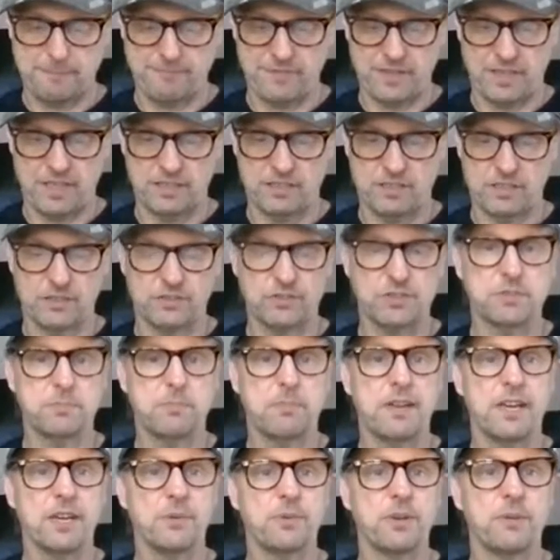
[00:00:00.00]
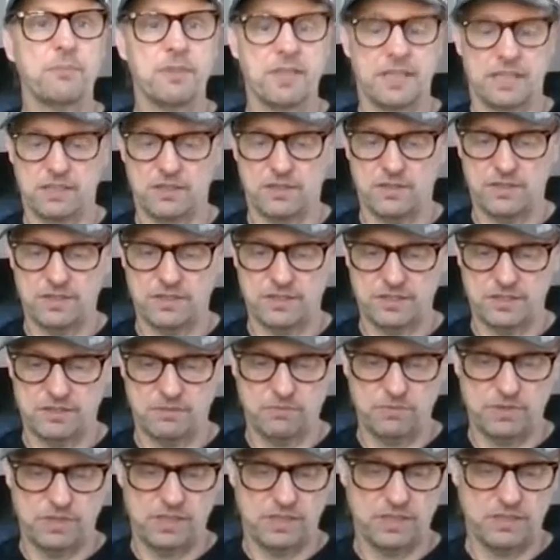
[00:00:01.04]
So just bear with me, guys,
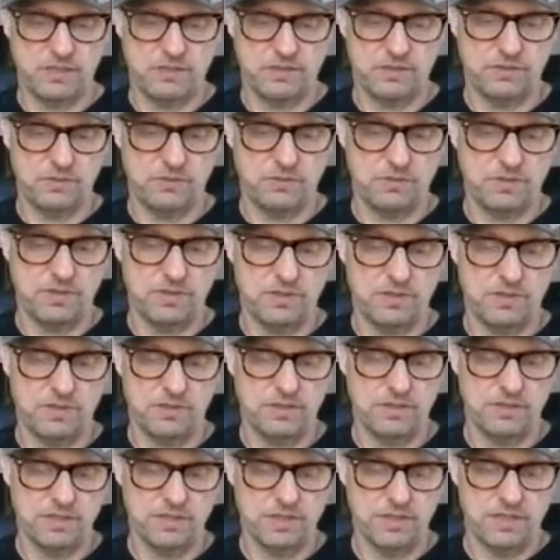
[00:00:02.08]
and then we're going to